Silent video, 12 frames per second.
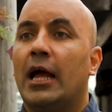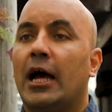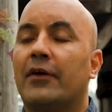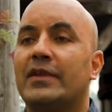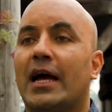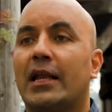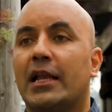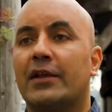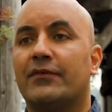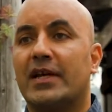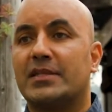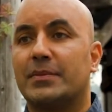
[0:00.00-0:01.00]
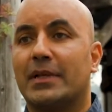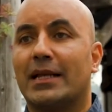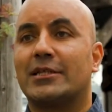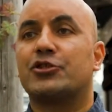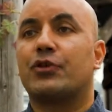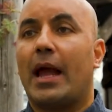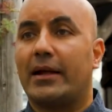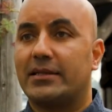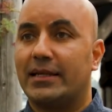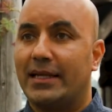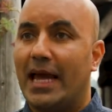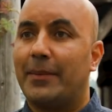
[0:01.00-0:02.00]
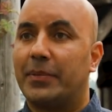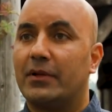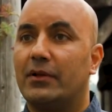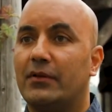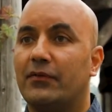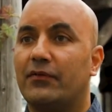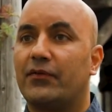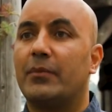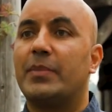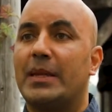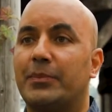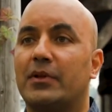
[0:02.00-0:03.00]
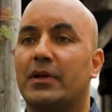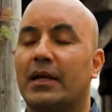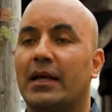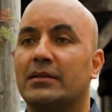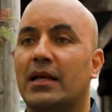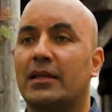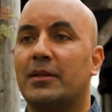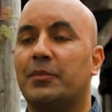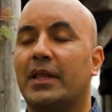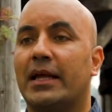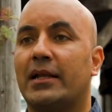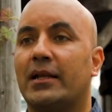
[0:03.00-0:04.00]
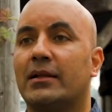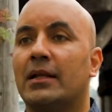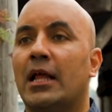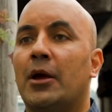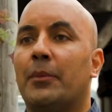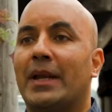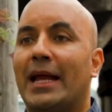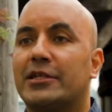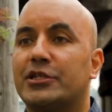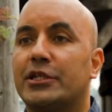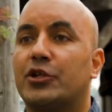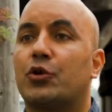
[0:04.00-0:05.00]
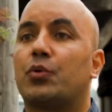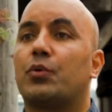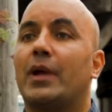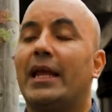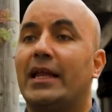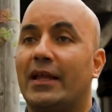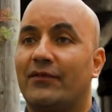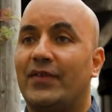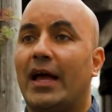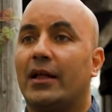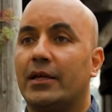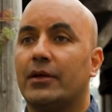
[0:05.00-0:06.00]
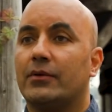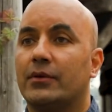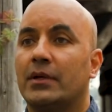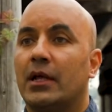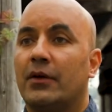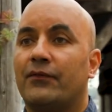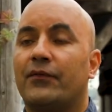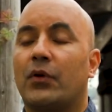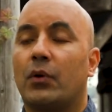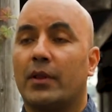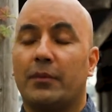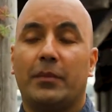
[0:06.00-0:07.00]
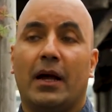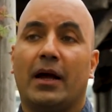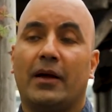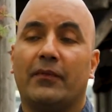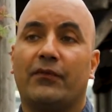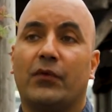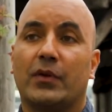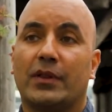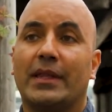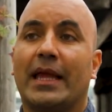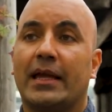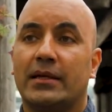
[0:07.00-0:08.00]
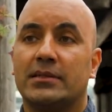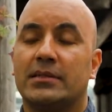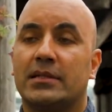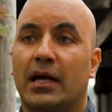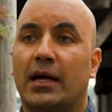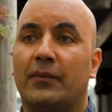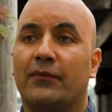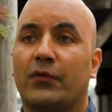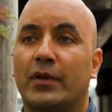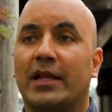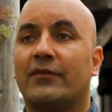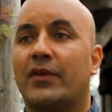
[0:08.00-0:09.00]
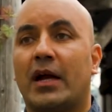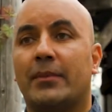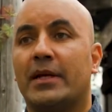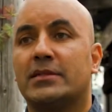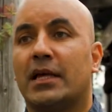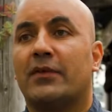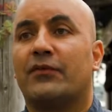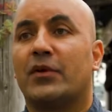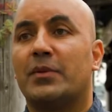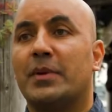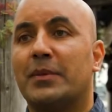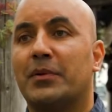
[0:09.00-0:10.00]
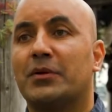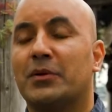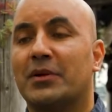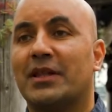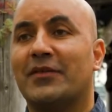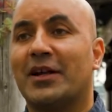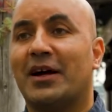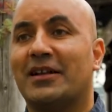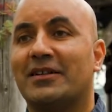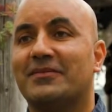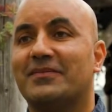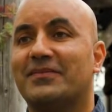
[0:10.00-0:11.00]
of not investment extracting capital from people and, and the planet, but actually creating value for the, um, for the land, um, for the environment, and for the people who are living on it.